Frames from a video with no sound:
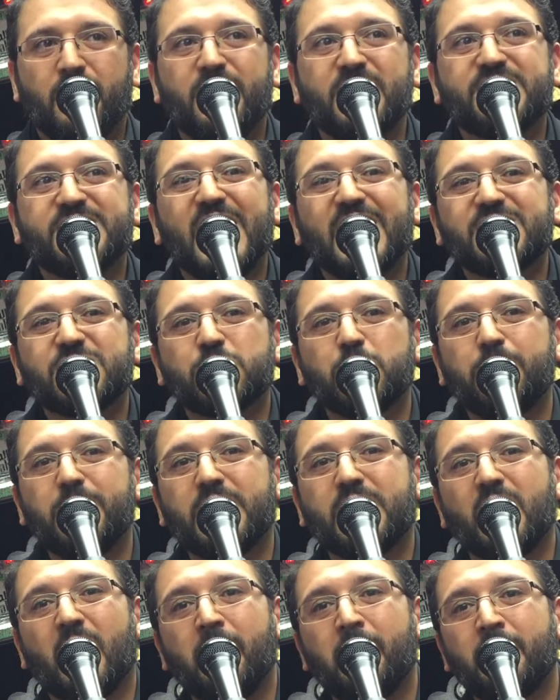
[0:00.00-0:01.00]
This has to
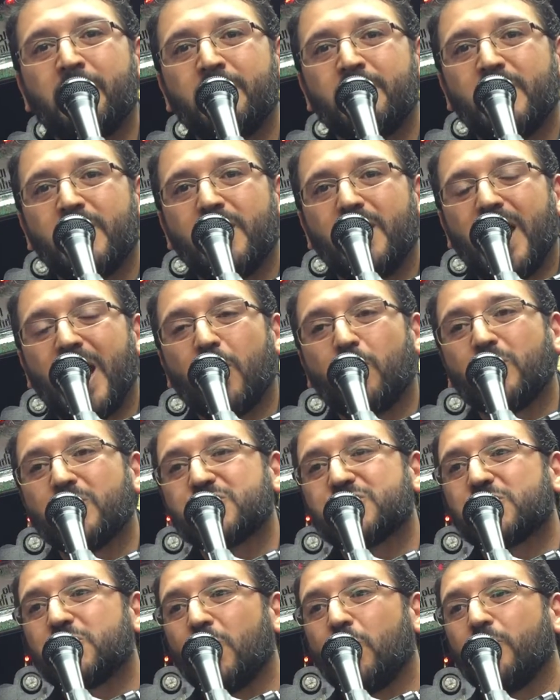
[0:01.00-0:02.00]
become
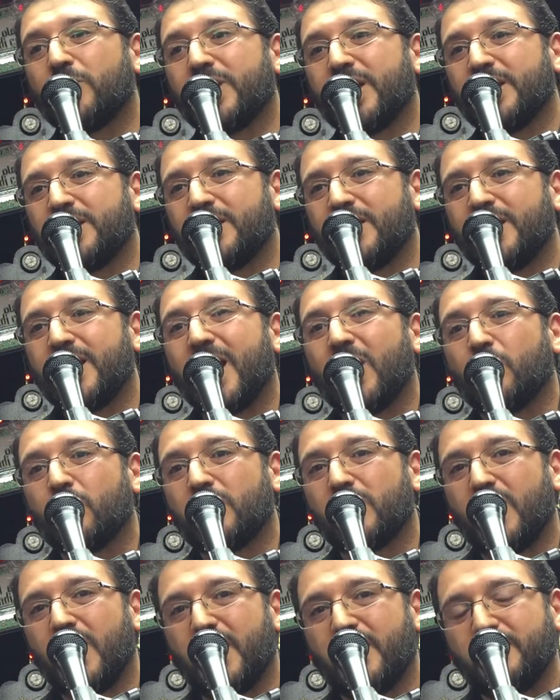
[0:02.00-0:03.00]
our slogan in
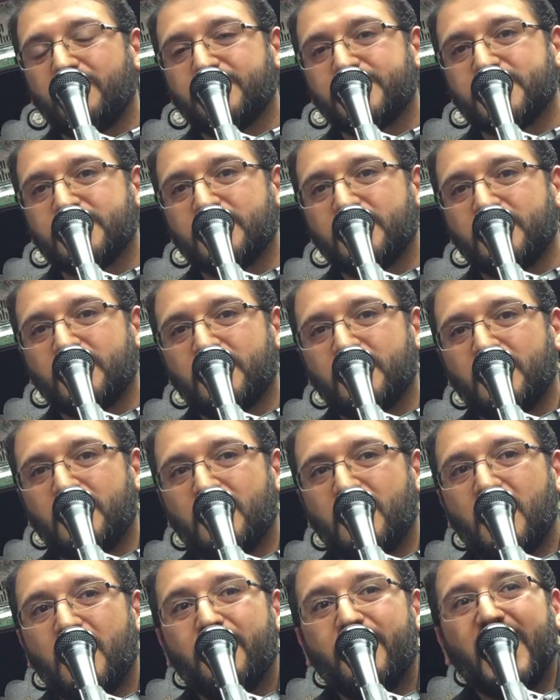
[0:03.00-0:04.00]
our lives.
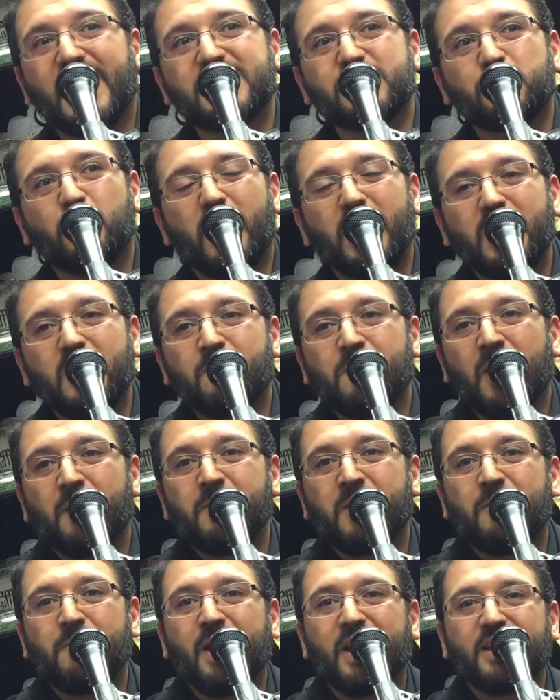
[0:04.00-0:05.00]
That's why
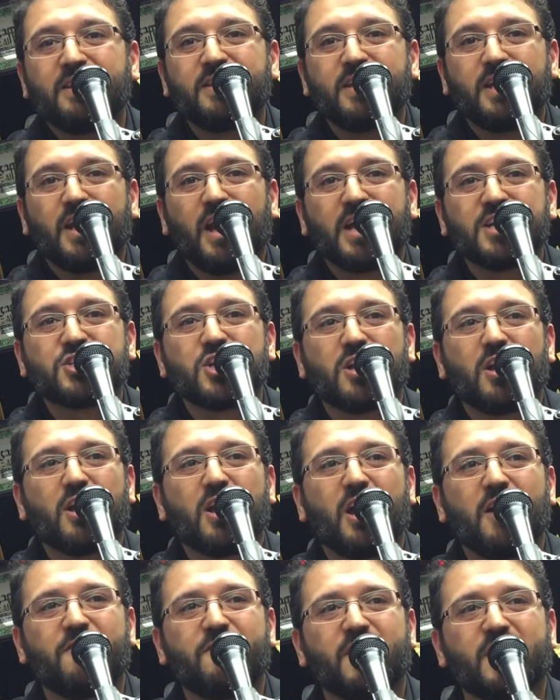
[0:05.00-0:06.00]
Imam al-Mahdi
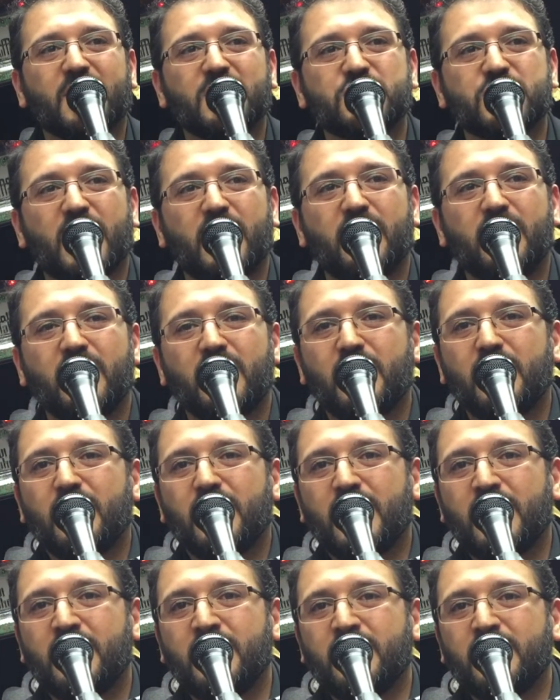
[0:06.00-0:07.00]
Ajjalallah
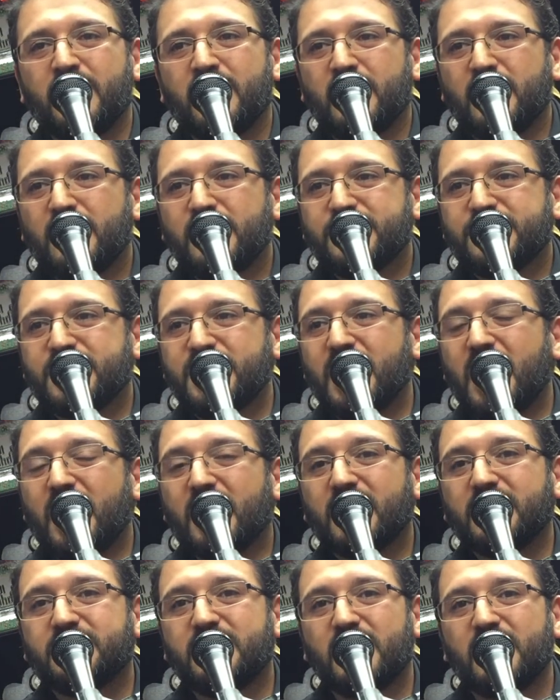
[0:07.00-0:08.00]
Farajah in
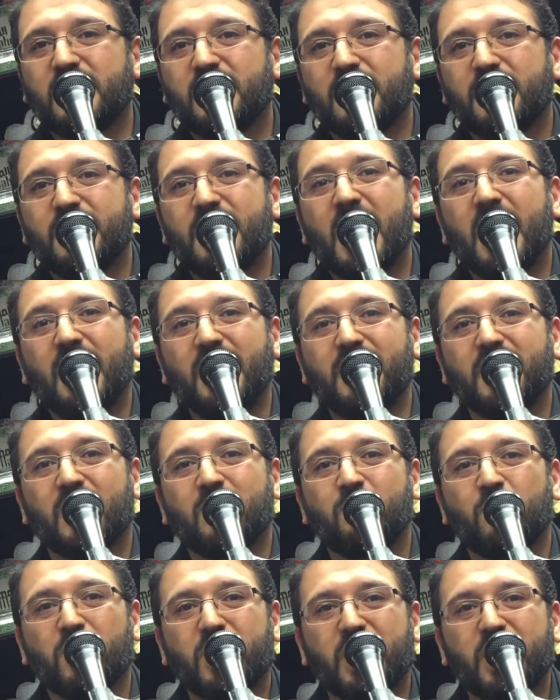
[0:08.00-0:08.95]
Ziyarat al-Nahiya